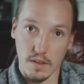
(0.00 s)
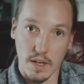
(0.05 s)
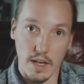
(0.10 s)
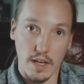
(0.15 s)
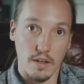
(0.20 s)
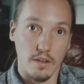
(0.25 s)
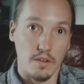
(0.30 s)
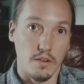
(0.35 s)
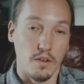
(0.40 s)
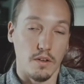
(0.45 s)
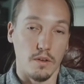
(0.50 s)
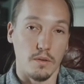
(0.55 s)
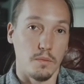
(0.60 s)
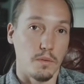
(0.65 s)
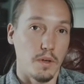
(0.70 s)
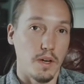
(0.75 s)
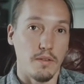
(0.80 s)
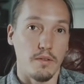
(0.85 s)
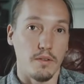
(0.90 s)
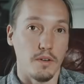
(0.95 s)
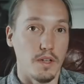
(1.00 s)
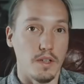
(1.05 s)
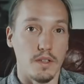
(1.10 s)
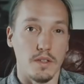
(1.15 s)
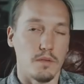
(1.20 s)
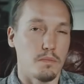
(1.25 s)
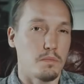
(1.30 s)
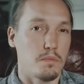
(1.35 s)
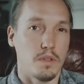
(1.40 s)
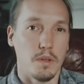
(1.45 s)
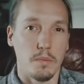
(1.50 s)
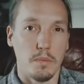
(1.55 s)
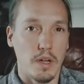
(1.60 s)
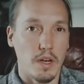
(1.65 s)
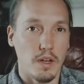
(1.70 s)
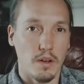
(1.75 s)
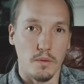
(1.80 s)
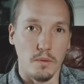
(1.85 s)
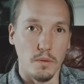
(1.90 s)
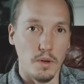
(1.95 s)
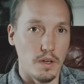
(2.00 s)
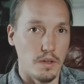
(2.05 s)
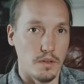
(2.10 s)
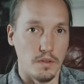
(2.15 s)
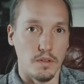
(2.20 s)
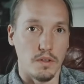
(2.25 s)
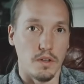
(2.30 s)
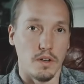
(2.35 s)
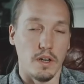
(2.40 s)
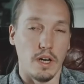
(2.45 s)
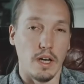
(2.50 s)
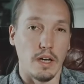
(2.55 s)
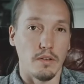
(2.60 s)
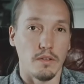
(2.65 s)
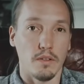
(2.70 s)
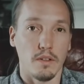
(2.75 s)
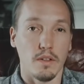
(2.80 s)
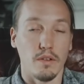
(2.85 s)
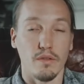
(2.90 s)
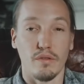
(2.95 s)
editor or whatever it is, depending on where you start out.